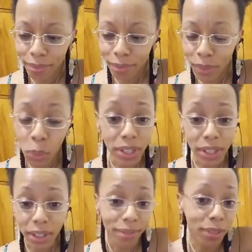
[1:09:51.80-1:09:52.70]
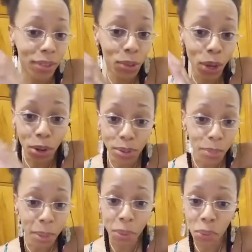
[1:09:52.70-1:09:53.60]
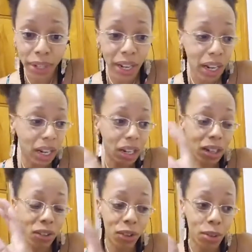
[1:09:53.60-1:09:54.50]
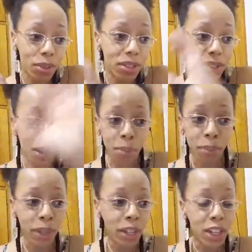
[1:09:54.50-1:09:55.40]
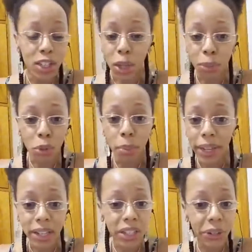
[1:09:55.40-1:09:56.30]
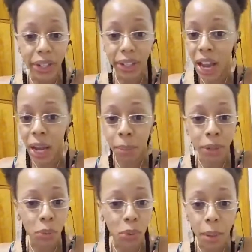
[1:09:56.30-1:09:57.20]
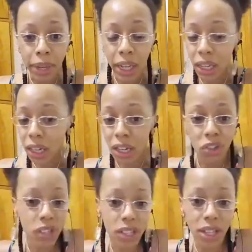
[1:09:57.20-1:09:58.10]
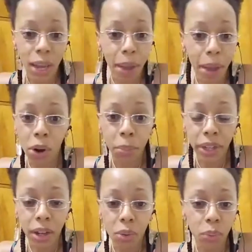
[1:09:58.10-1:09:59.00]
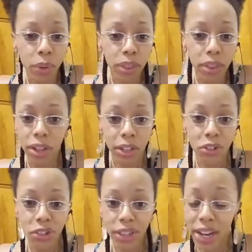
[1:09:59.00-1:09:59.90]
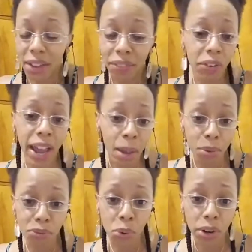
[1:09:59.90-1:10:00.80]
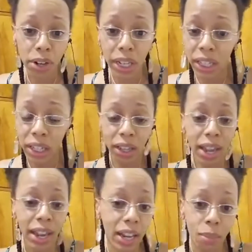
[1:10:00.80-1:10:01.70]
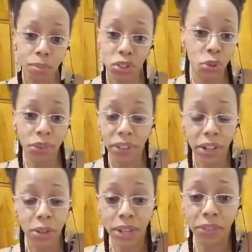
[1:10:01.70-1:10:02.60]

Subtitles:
We'll see. Who knows? Maybe one day, some new planetary alignment will come in and just like power me up with an energy that I've never had before, and then like I'm just doing videos every